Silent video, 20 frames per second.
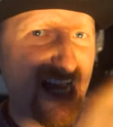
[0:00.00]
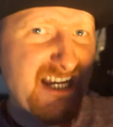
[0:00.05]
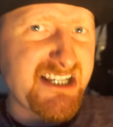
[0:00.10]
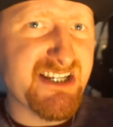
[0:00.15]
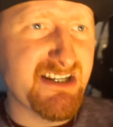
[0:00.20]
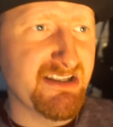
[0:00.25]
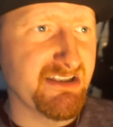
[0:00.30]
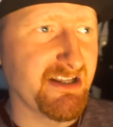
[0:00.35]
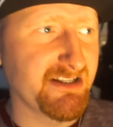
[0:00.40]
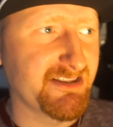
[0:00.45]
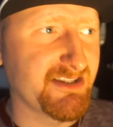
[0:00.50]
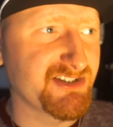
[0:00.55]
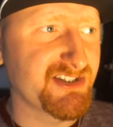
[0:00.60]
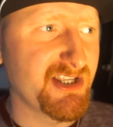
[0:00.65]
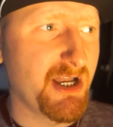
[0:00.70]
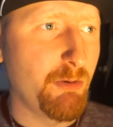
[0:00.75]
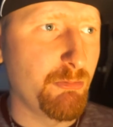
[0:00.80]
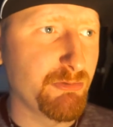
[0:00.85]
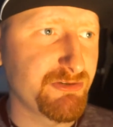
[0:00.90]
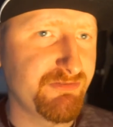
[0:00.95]
I didn't like the
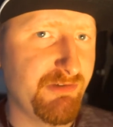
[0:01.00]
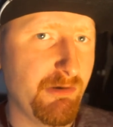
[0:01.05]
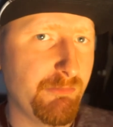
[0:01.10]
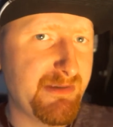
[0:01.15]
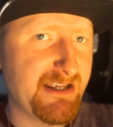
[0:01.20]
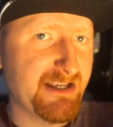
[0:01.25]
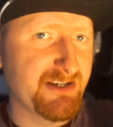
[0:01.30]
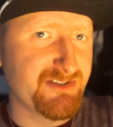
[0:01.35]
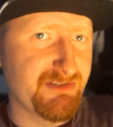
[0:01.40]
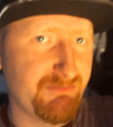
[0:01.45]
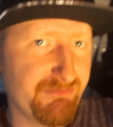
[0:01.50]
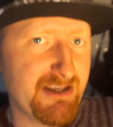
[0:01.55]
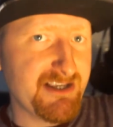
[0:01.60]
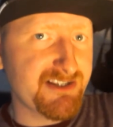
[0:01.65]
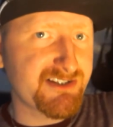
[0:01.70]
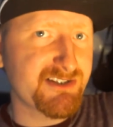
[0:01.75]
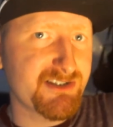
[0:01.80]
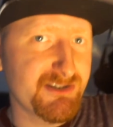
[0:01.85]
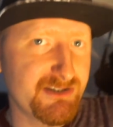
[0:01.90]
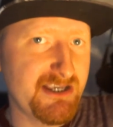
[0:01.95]
Star Wars film because of
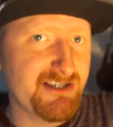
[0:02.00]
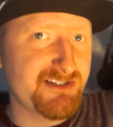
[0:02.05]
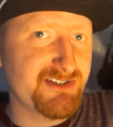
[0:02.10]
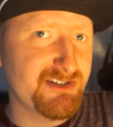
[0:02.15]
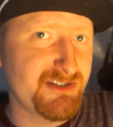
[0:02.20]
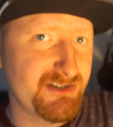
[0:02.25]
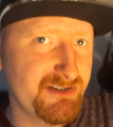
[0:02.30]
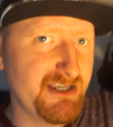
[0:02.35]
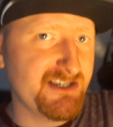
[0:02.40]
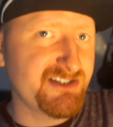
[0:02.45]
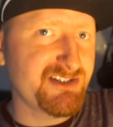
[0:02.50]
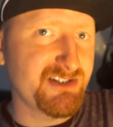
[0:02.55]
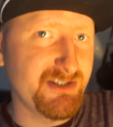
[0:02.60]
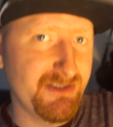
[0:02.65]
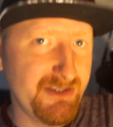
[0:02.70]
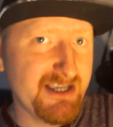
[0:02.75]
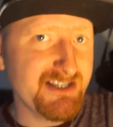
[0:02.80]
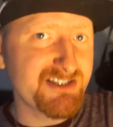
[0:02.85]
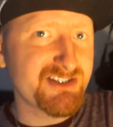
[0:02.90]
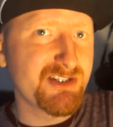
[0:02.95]
this, this, this,
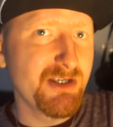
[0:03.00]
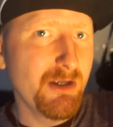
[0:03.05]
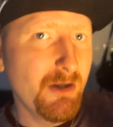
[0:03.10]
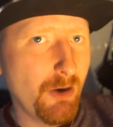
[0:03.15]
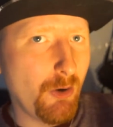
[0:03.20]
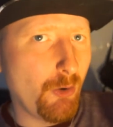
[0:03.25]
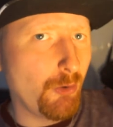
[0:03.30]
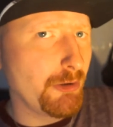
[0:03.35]
and this,